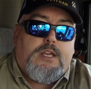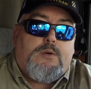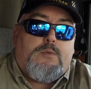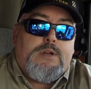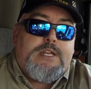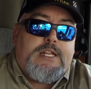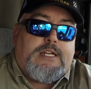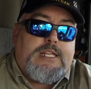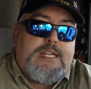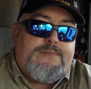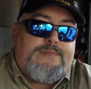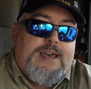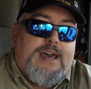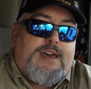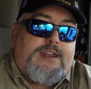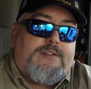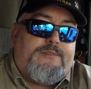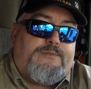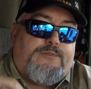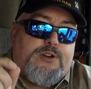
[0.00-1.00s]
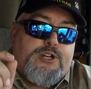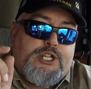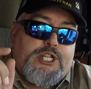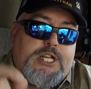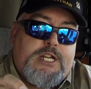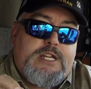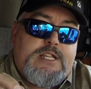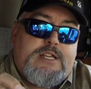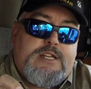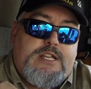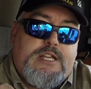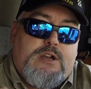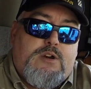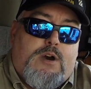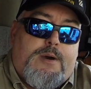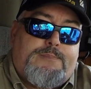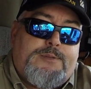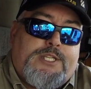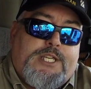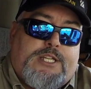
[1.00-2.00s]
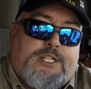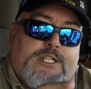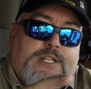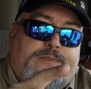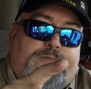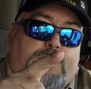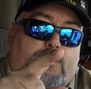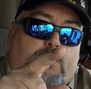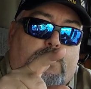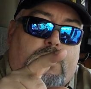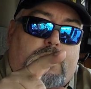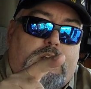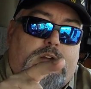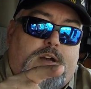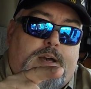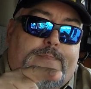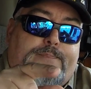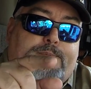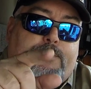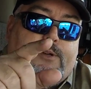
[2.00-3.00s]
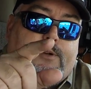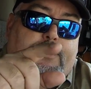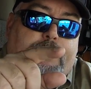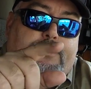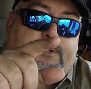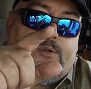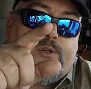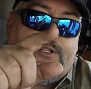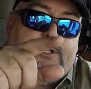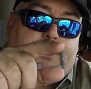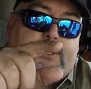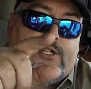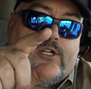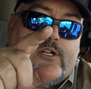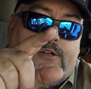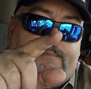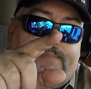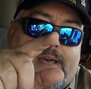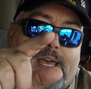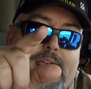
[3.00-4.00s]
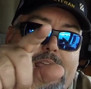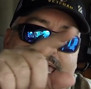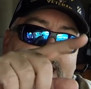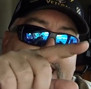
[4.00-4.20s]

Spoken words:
when you leave out of Virginia and you go up 64 up towards a turnpike